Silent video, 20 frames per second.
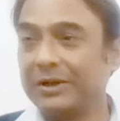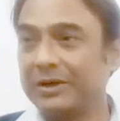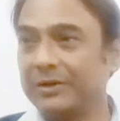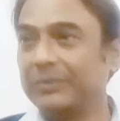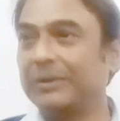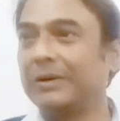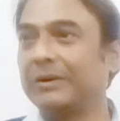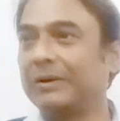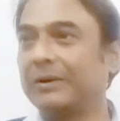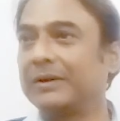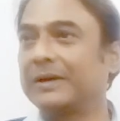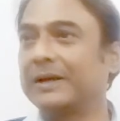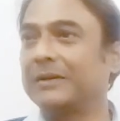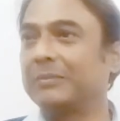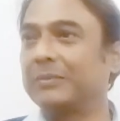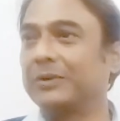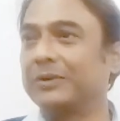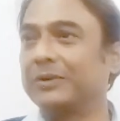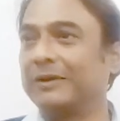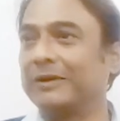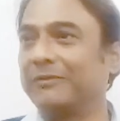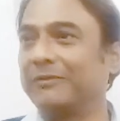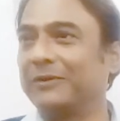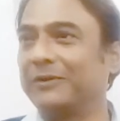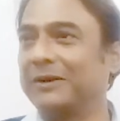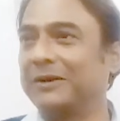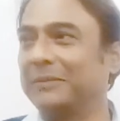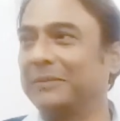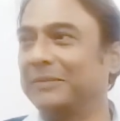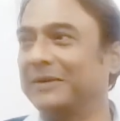You will not get more than
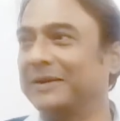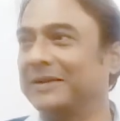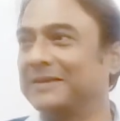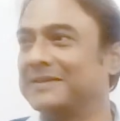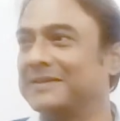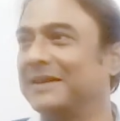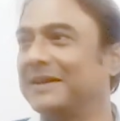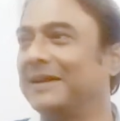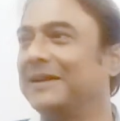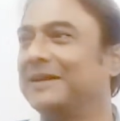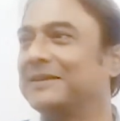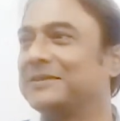40 minutes.